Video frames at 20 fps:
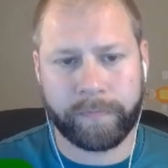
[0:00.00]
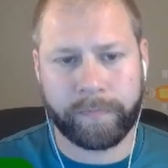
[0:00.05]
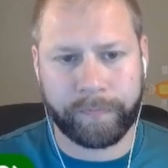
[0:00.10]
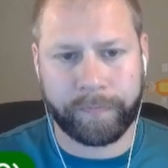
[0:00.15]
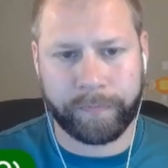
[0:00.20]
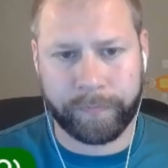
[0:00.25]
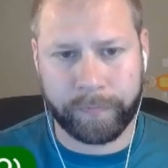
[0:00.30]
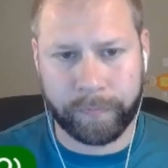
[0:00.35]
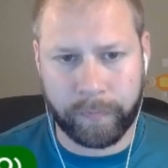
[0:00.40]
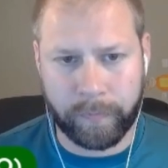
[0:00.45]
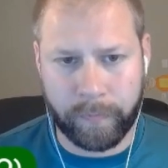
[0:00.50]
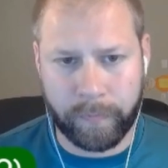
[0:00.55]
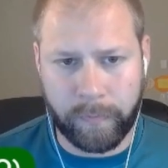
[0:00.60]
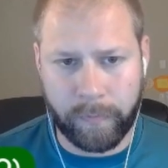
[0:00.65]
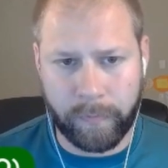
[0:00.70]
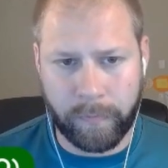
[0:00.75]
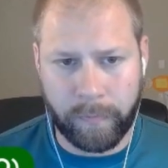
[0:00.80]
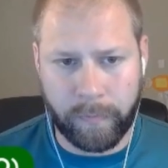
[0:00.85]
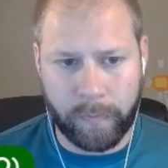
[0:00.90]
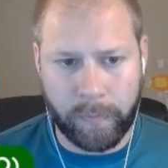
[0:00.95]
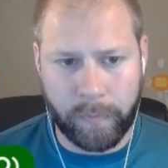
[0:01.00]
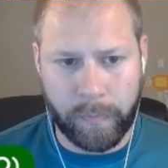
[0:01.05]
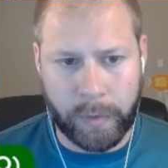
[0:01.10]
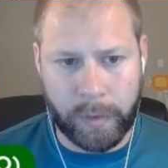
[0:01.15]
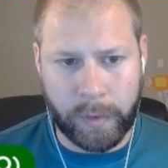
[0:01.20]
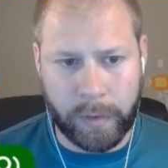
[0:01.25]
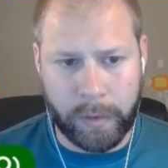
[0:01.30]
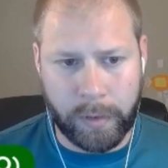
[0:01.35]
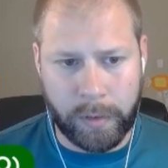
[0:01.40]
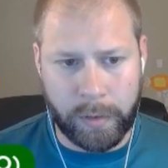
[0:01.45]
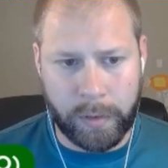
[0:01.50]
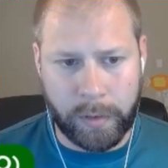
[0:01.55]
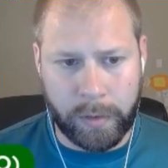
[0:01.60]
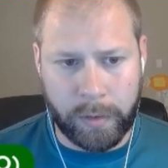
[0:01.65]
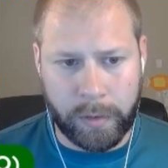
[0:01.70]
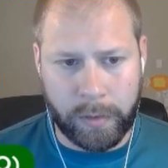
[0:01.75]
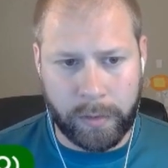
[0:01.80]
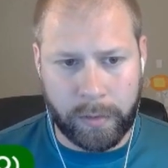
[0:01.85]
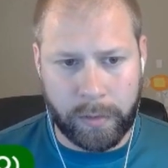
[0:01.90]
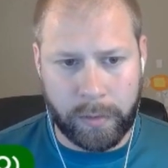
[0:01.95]

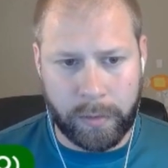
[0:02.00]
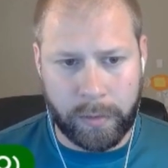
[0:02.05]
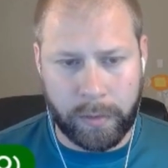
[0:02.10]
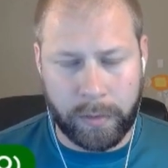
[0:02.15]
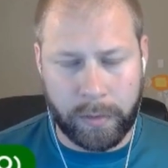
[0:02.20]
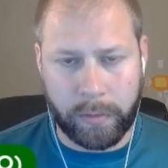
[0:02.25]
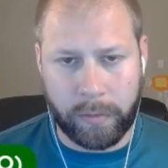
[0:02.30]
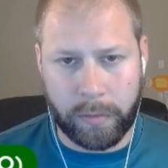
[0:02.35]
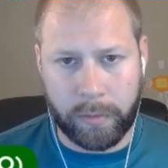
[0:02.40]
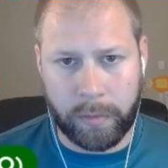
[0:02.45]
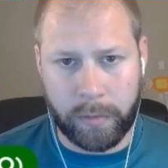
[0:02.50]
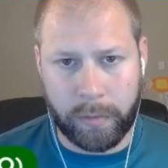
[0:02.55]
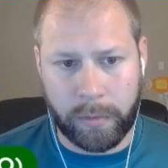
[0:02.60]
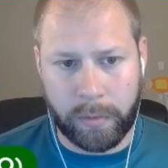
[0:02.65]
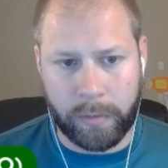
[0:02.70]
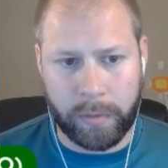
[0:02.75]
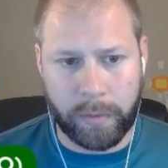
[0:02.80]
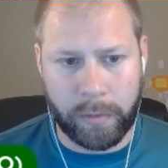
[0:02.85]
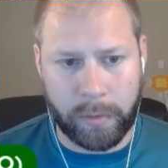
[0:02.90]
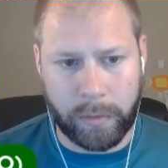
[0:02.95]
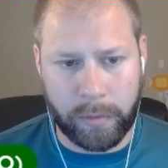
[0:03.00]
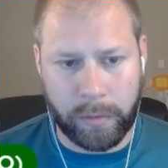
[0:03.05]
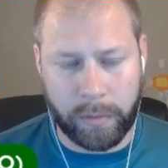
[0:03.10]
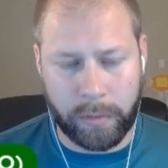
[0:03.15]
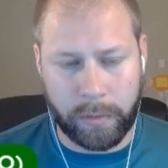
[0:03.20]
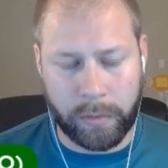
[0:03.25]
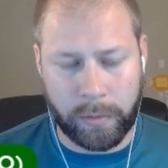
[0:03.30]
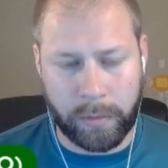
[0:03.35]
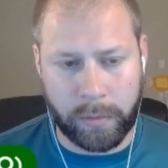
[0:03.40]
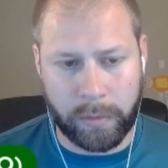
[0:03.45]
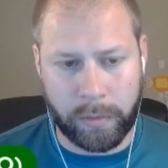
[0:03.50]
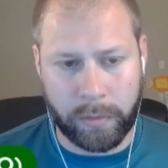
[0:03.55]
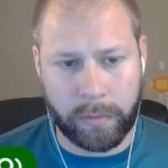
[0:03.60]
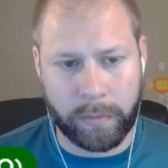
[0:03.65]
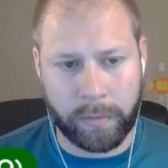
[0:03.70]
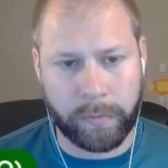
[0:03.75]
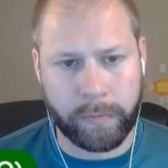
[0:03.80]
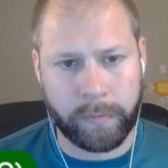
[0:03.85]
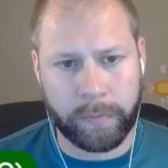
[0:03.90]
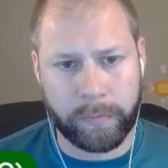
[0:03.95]

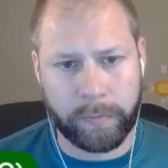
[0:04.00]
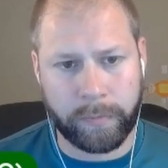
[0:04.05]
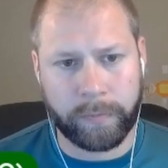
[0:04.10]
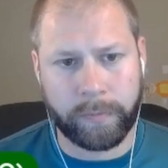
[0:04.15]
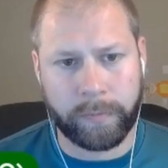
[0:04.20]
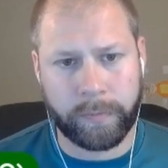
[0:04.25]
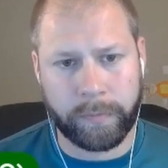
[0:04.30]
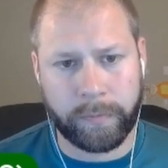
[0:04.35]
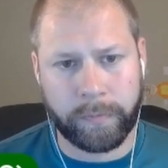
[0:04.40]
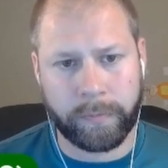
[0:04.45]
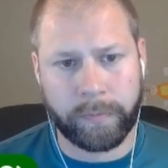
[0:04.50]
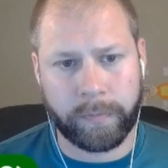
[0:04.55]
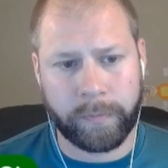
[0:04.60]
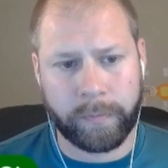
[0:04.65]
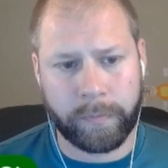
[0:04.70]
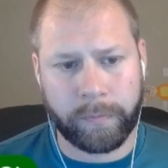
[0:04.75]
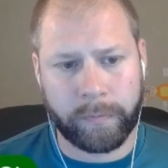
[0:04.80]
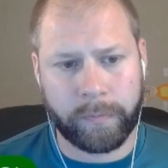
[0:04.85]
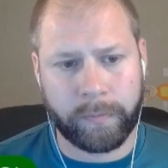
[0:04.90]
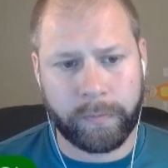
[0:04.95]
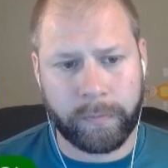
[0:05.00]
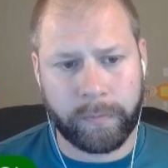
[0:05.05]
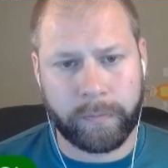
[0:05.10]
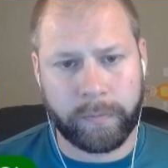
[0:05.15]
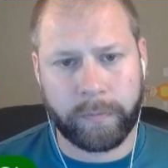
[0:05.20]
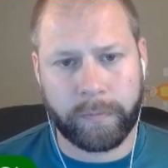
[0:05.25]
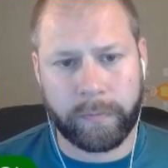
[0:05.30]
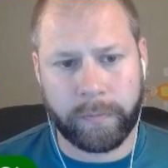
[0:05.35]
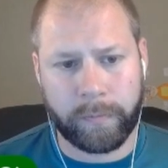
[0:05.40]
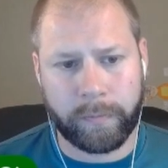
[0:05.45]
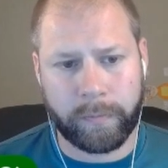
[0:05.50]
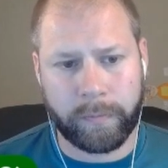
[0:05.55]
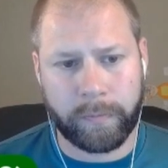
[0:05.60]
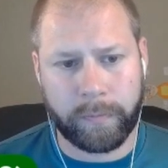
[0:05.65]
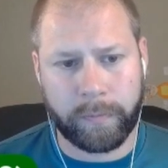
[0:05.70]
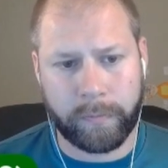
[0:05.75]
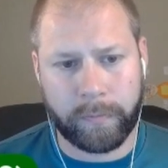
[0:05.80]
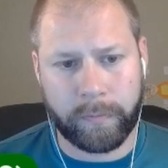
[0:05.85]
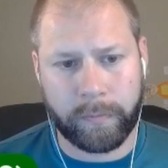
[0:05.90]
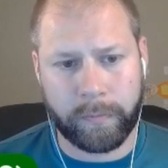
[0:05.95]

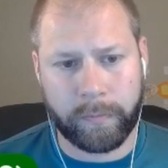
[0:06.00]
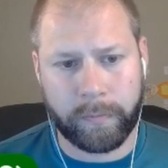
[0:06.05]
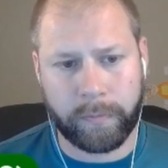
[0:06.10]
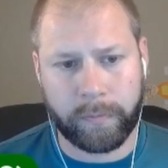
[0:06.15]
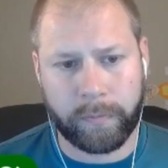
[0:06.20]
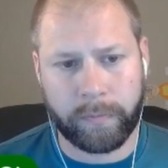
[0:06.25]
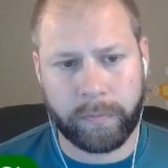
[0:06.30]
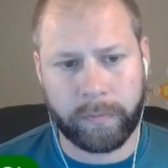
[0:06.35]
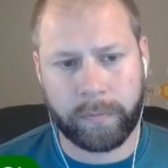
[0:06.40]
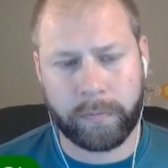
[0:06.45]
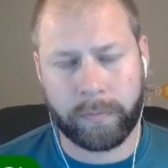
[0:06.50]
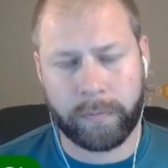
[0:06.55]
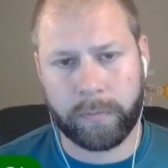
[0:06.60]
This person isn't speaking.